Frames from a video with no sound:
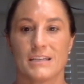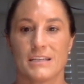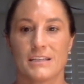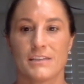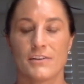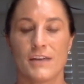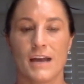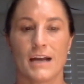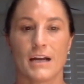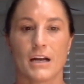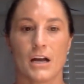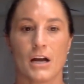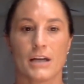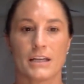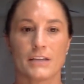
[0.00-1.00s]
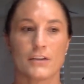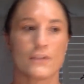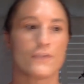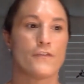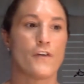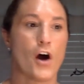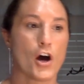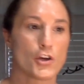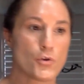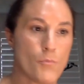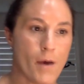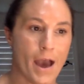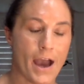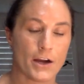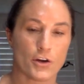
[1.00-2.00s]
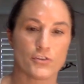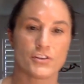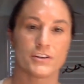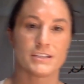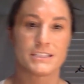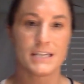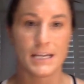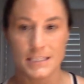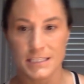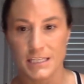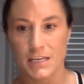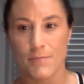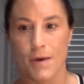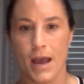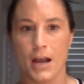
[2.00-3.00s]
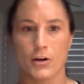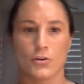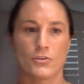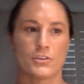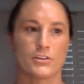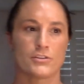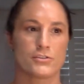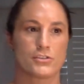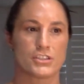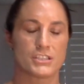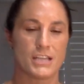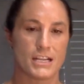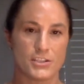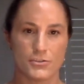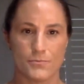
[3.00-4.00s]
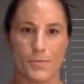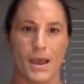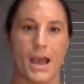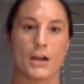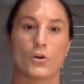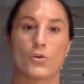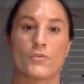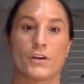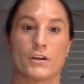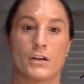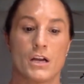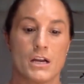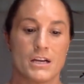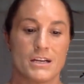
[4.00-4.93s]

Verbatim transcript: they're not cutting their volume back or their intensity back or their sets are back or their